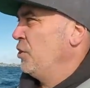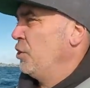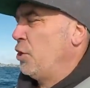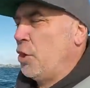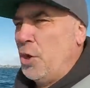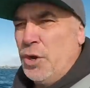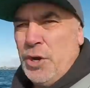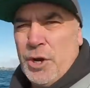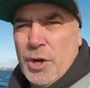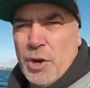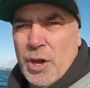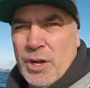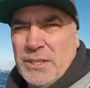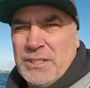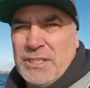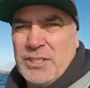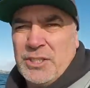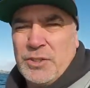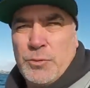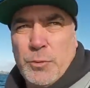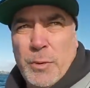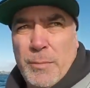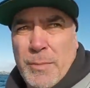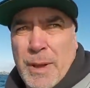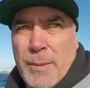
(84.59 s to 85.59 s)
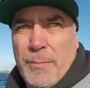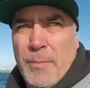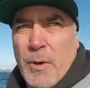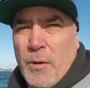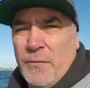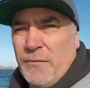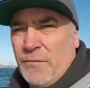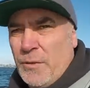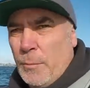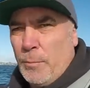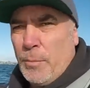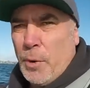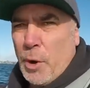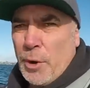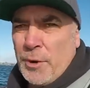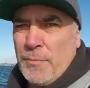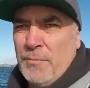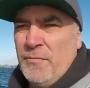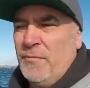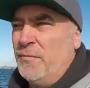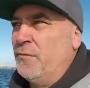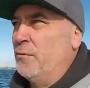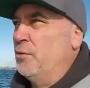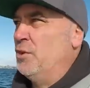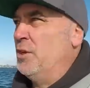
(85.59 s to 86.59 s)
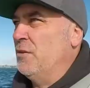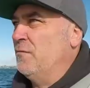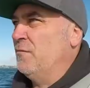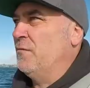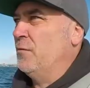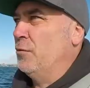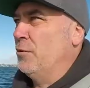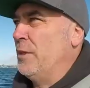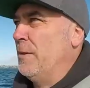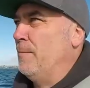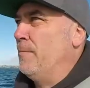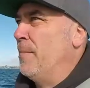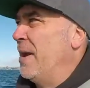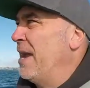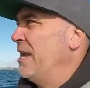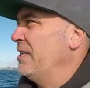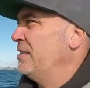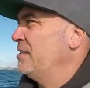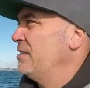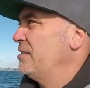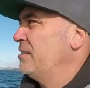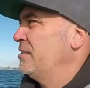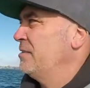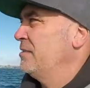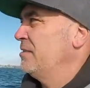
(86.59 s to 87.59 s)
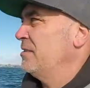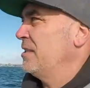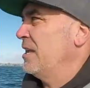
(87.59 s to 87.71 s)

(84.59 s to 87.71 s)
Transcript: gurnard like to swim up off the bottom for their baits.